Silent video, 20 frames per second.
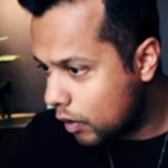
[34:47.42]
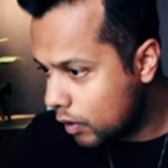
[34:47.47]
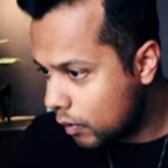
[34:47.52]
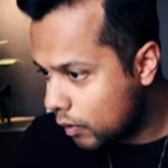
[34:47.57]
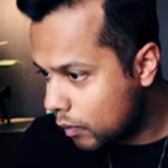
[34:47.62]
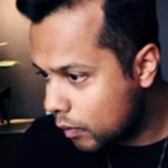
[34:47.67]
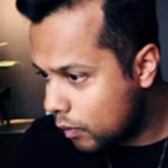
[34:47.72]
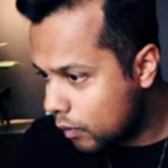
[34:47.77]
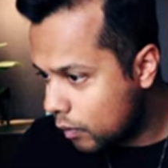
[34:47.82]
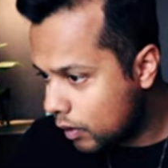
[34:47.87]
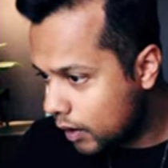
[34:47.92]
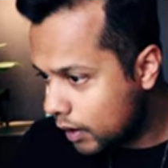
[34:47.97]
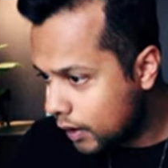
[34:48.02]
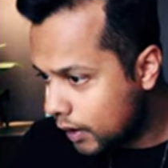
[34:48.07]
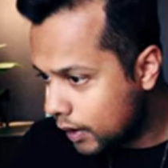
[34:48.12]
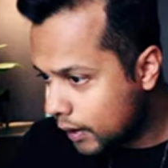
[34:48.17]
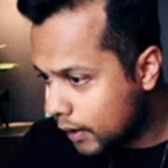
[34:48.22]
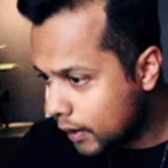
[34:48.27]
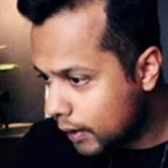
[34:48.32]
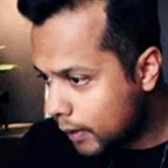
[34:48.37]
whoa.
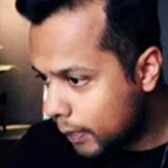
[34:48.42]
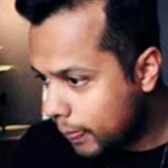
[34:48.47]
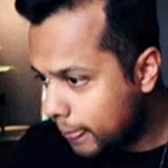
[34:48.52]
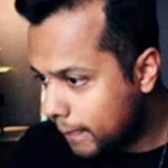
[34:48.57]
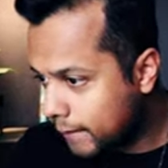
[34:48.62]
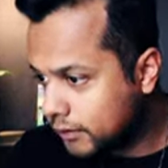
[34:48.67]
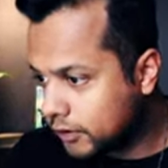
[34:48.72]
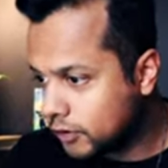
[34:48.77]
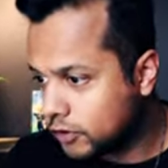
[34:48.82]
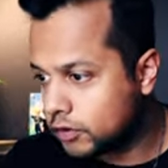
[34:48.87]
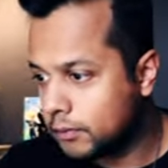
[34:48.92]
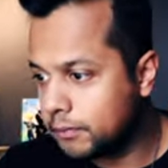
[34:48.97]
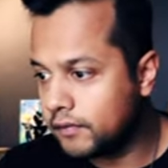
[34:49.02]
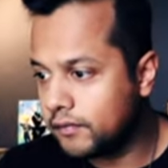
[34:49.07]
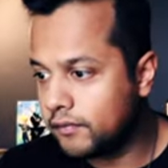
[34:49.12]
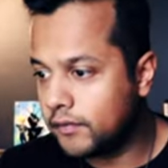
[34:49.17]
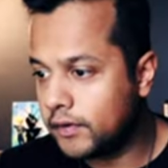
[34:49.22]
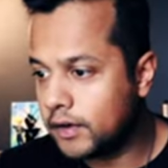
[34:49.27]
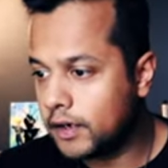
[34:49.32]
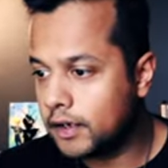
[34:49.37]
This should be
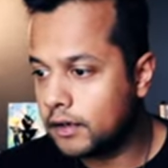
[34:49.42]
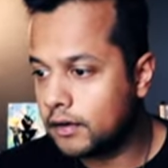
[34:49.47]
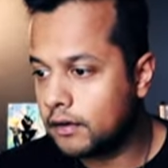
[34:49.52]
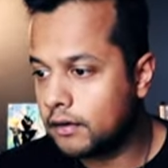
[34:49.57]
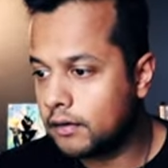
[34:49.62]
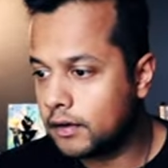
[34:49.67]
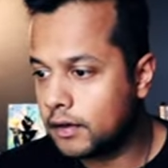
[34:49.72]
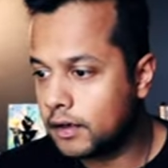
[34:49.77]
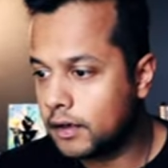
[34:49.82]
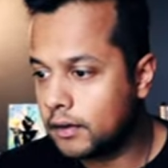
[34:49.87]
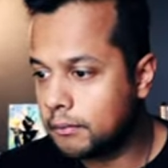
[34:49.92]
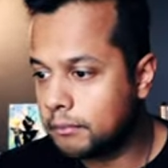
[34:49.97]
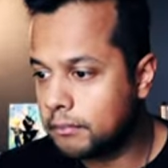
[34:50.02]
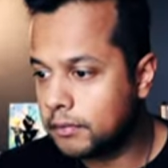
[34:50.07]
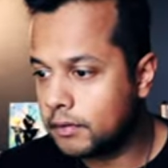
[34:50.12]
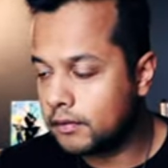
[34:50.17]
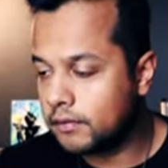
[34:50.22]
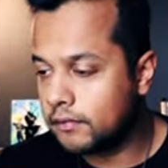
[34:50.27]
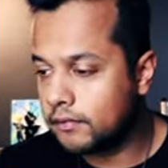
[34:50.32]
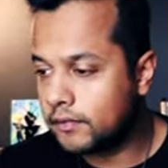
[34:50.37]
fine. Okay,
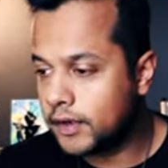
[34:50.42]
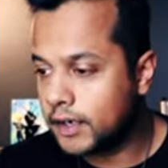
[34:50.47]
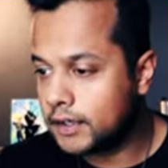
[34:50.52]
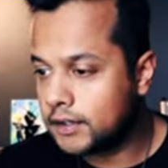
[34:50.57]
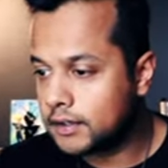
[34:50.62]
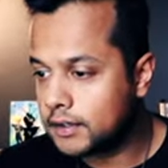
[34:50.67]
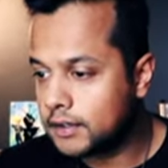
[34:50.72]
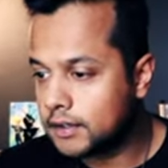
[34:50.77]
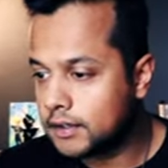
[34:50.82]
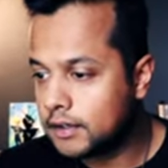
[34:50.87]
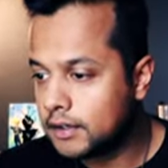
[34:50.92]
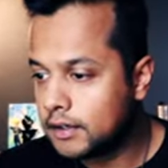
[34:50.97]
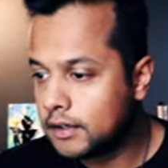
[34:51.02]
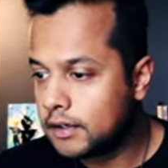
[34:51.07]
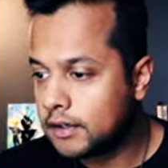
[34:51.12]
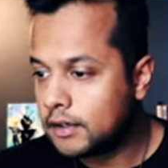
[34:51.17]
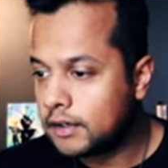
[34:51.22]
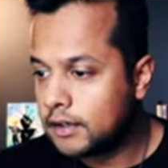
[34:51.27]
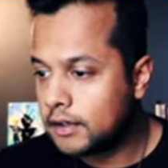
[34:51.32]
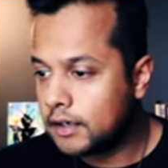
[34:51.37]
perfect.
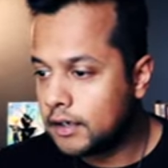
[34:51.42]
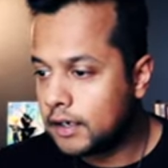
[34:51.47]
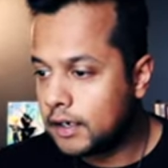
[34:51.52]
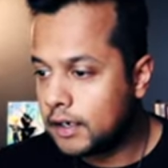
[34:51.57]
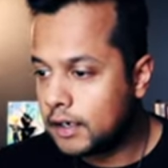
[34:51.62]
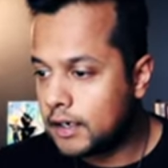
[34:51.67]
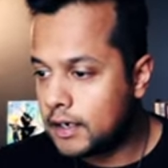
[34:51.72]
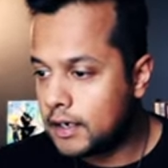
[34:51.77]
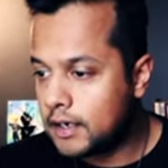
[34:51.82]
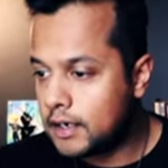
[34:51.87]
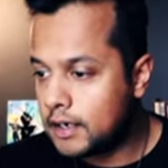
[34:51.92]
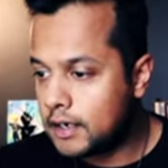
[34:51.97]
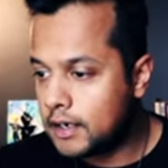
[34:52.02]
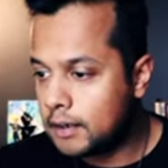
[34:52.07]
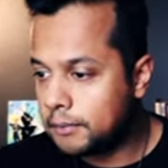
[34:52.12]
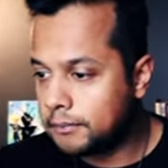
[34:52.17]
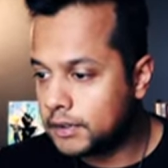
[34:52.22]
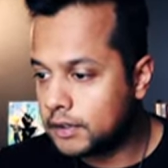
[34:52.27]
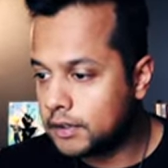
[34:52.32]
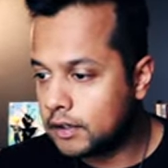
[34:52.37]
Uh,
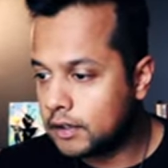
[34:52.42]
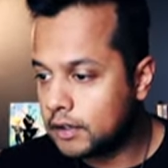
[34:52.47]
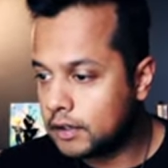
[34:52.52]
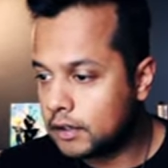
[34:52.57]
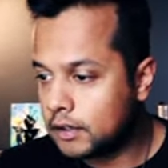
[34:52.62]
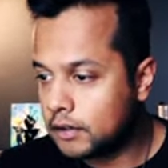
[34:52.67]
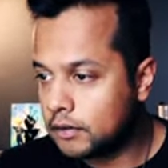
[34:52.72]
I'm just gonna